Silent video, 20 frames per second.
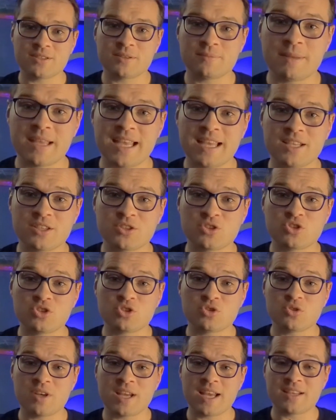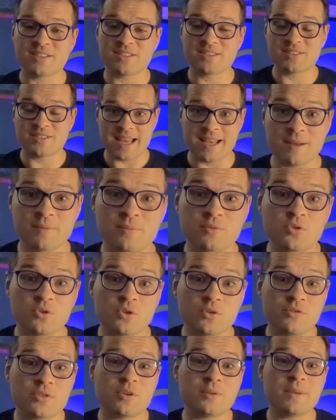to manage stress and
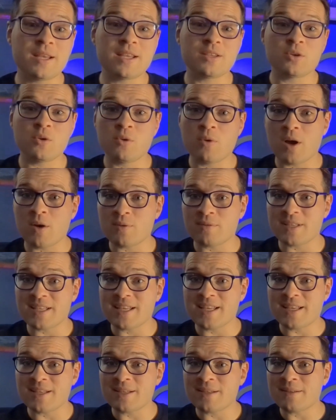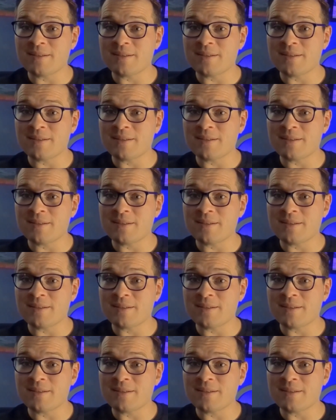improve your mental well being.